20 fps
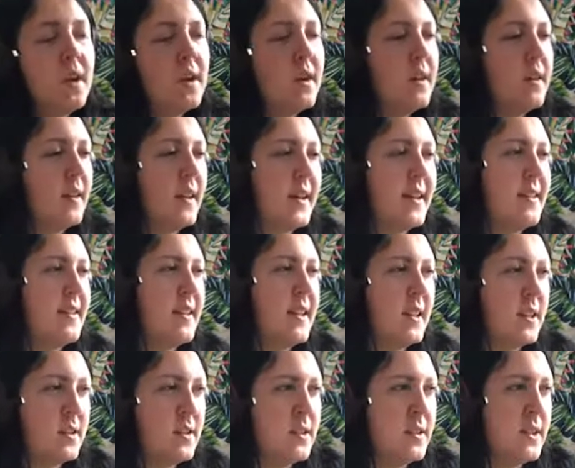like
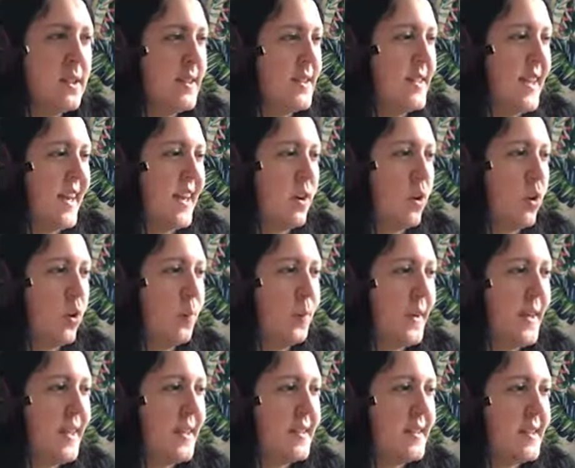little decor
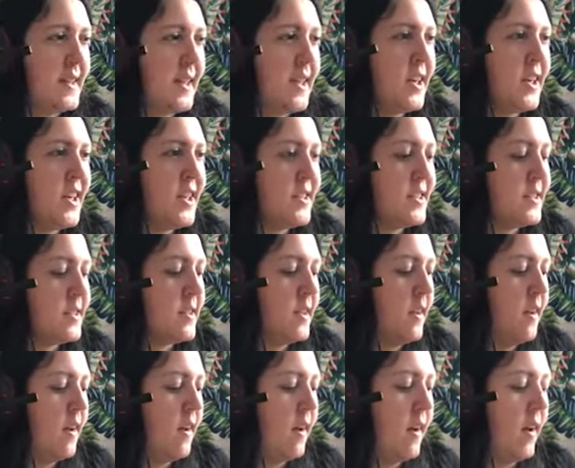pieces,
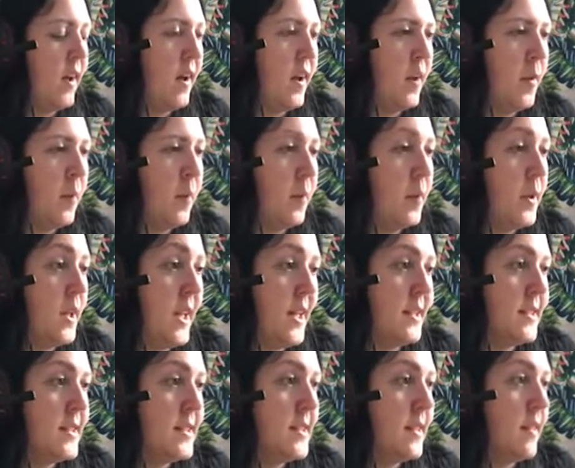um,
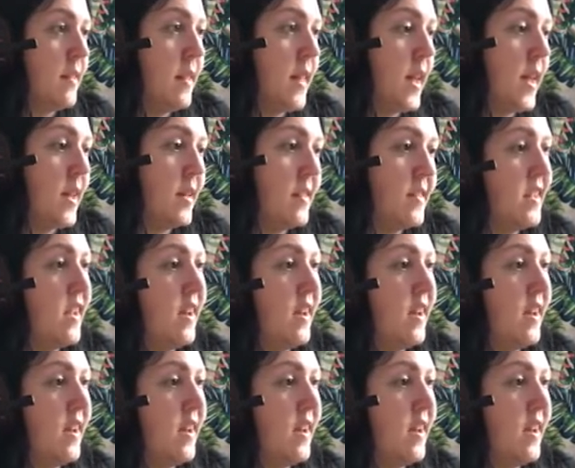plants and things. I